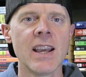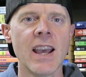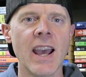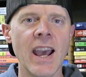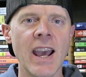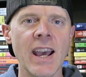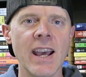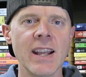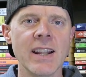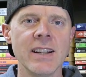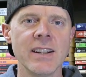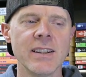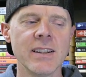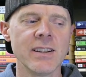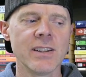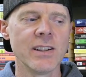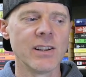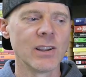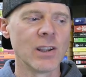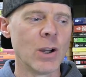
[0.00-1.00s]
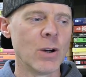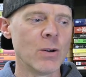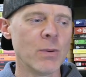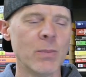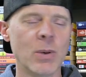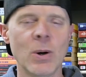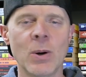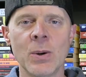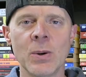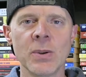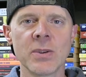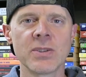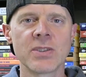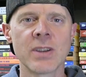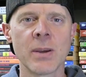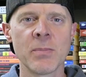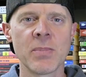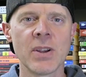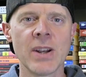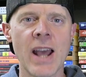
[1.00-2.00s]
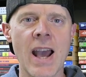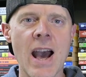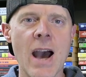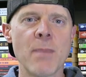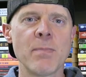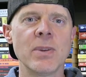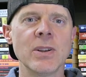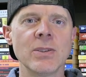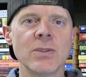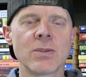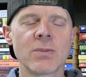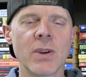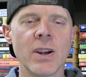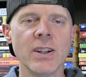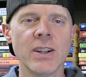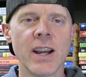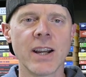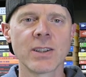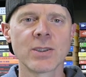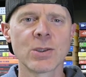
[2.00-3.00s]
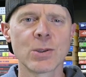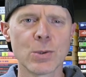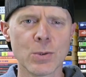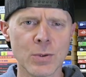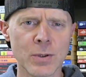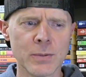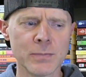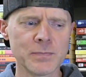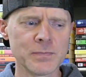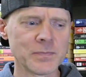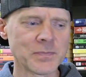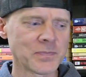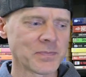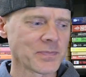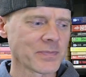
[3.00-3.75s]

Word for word: And lo and behold, something happens right next to him.